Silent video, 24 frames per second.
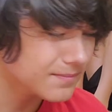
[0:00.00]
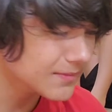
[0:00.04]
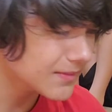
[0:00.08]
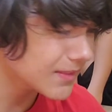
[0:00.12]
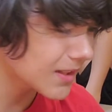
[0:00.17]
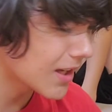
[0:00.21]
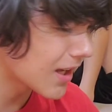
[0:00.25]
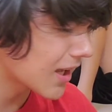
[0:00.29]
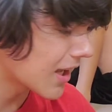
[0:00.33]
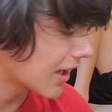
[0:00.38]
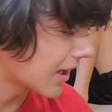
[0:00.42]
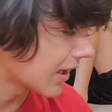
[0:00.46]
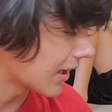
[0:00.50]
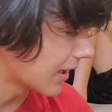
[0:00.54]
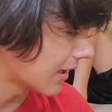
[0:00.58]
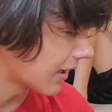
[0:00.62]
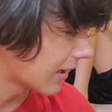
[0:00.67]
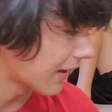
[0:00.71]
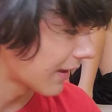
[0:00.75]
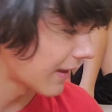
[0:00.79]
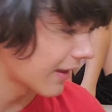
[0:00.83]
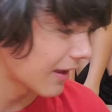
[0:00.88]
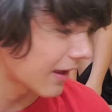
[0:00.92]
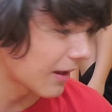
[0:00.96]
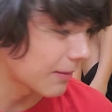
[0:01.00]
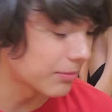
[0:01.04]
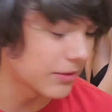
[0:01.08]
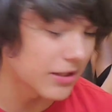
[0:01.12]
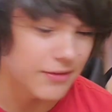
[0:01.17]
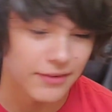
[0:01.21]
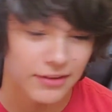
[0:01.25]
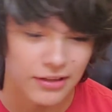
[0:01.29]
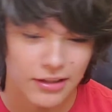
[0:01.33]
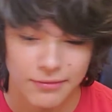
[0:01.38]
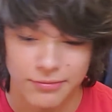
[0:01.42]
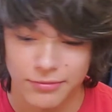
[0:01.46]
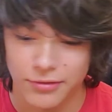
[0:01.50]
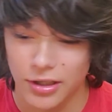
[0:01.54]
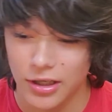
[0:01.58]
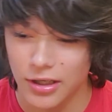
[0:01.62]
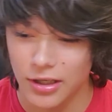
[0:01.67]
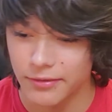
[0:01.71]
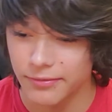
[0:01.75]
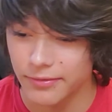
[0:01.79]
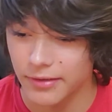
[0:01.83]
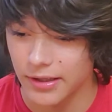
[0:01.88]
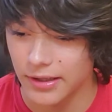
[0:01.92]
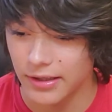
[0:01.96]
I believe it left
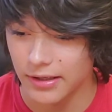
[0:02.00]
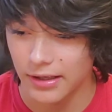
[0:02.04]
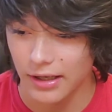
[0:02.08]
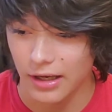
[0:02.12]
off at